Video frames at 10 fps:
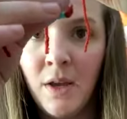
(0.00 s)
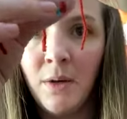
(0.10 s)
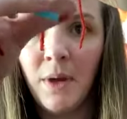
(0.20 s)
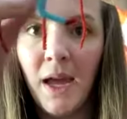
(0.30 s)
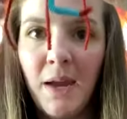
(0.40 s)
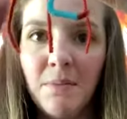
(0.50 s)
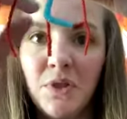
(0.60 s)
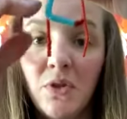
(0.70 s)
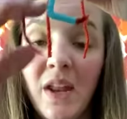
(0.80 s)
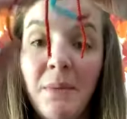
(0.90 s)
Okay,
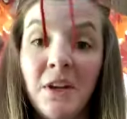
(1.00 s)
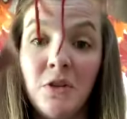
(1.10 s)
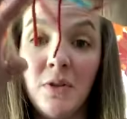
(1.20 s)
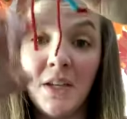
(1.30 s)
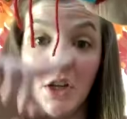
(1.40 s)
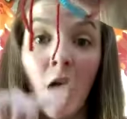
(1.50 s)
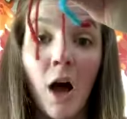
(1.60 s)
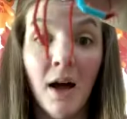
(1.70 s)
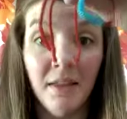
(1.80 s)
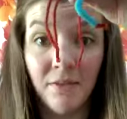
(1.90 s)
so then I'm going to do that to
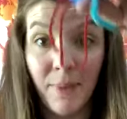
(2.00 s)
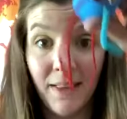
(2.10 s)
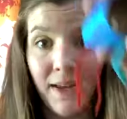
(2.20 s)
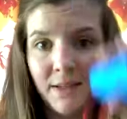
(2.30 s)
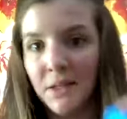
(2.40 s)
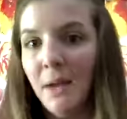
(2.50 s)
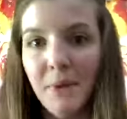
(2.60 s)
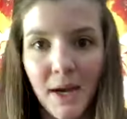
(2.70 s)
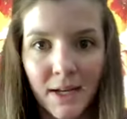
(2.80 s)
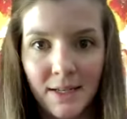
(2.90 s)
all of my legs. I'm
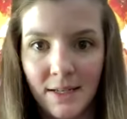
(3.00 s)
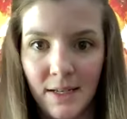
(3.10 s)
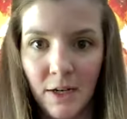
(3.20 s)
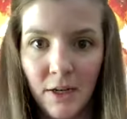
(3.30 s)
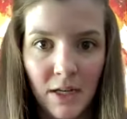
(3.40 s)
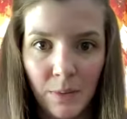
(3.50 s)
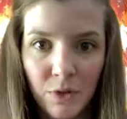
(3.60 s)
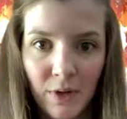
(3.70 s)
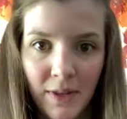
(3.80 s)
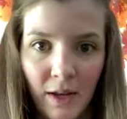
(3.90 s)
not going to sit here and
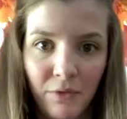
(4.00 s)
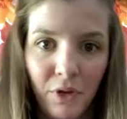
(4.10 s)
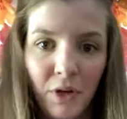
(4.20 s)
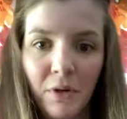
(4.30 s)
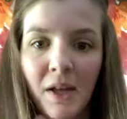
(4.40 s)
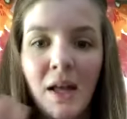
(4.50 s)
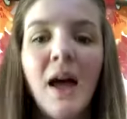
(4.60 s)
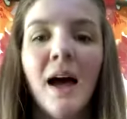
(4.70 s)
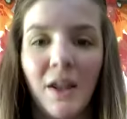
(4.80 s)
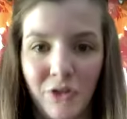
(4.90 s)
demonstrate that all for you.
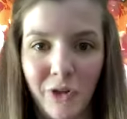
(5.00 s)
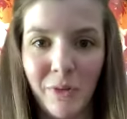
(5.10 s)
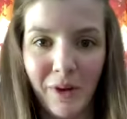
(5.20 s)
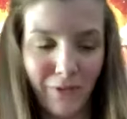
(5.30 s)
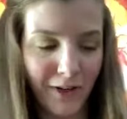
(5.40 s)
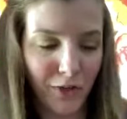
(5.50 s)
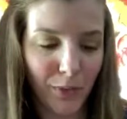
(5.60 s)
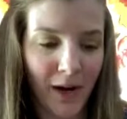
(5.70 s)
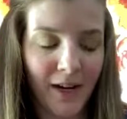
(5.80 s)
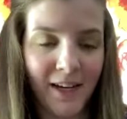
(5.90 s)
I'll show you my finished
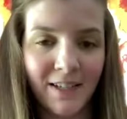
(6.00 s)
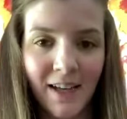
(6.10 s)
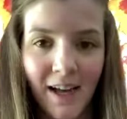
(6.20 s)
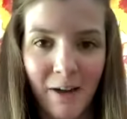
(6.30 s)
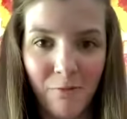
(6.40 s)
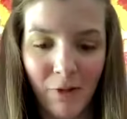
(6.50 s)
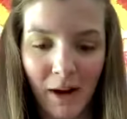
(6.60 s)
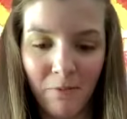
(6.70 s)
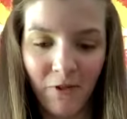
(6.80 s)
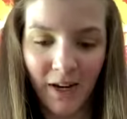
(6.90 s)
product when
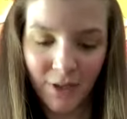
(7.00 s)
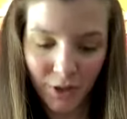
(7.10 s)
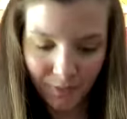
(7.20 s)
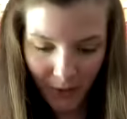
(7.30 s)
I'm finished.